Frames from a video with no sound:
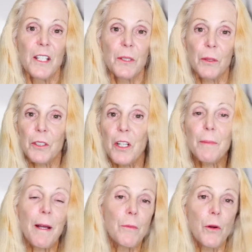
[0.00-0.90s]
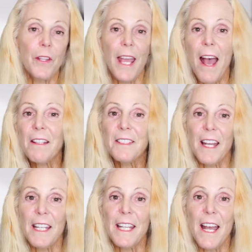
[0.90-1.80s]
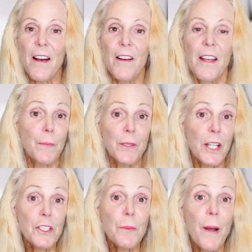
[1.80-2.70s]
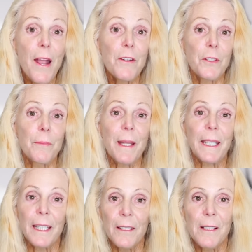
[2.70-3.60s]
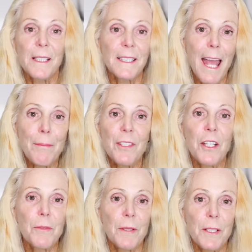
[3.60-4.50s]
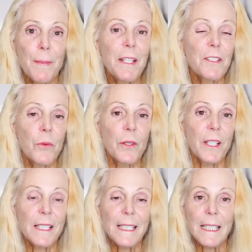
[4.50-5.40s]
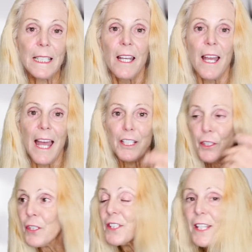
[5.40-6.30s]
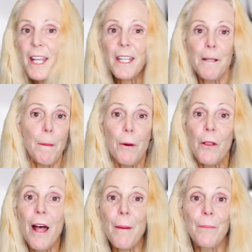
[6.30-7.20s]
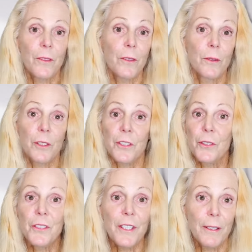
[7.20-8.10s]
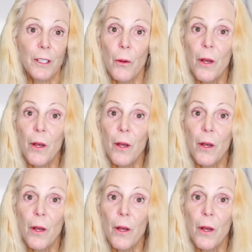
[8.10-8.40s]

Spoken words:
So we're going to talk about more the outside now. Potential buyers are making snap judgments based on what they see as soon as they pull up or as soon as they go